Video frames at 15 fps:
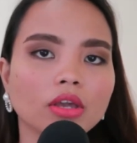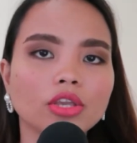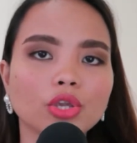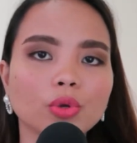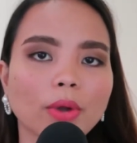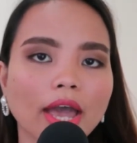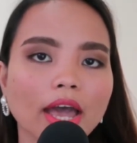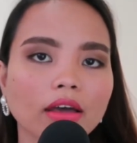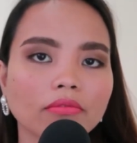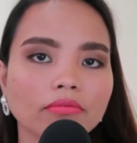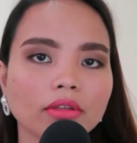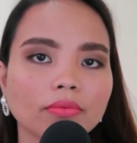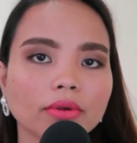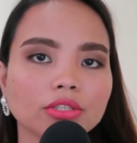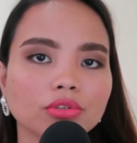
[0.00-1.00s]
You have
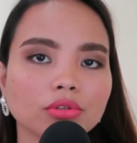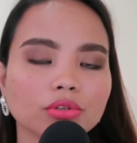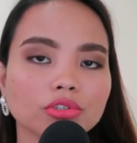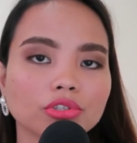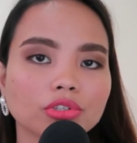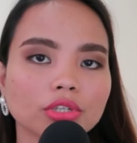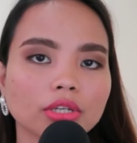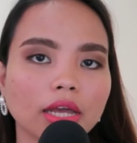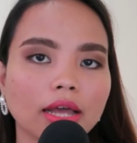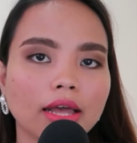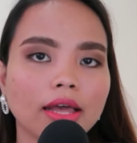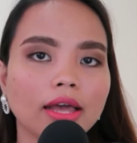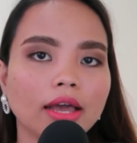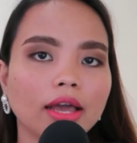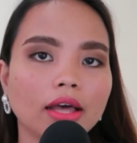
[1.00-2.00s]
the resolution,
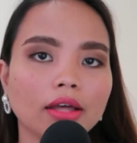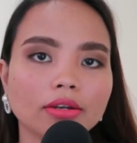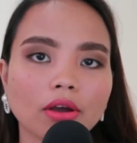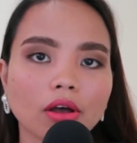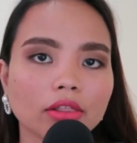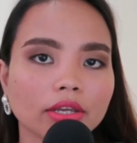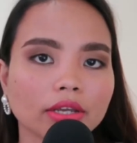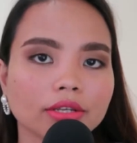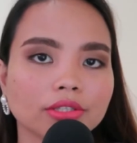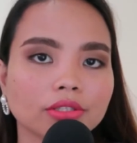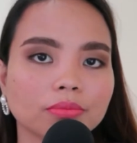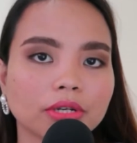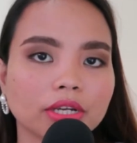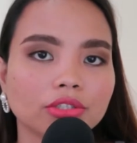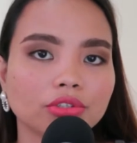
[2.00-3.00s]
and all the
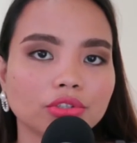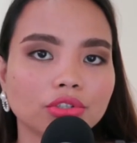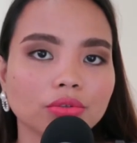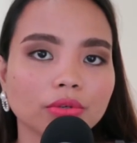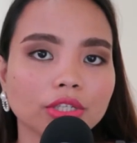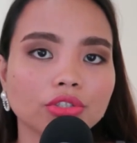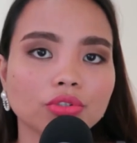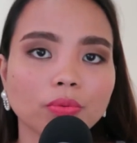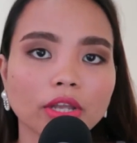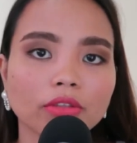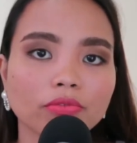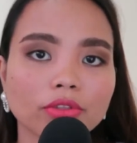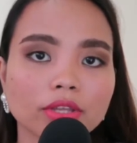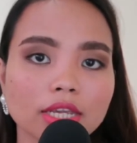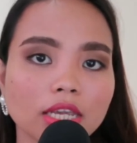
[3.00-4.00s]
customer has to do is to wait
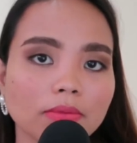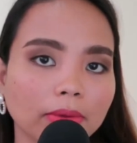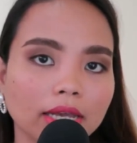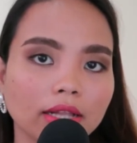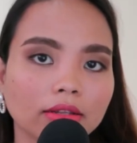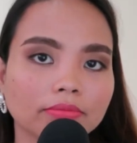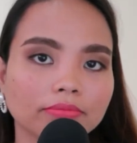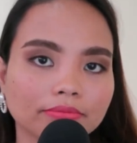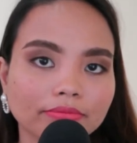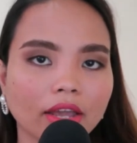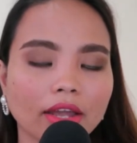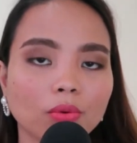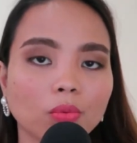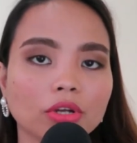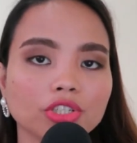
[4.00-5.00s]
for the email.
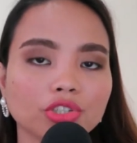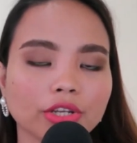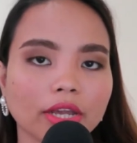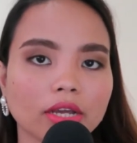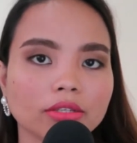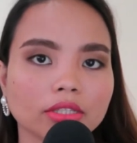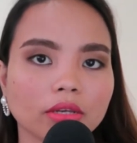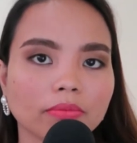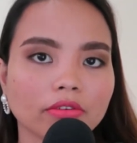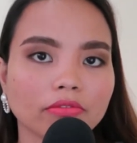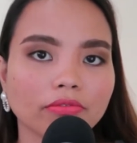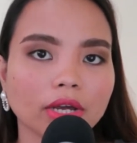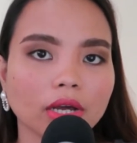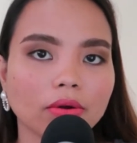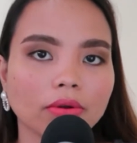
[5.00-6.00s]
And once she hangs up the
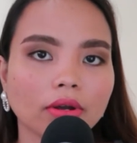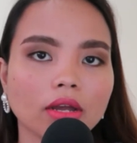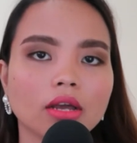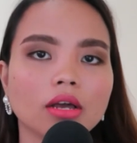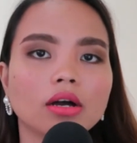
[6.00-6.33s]
phone,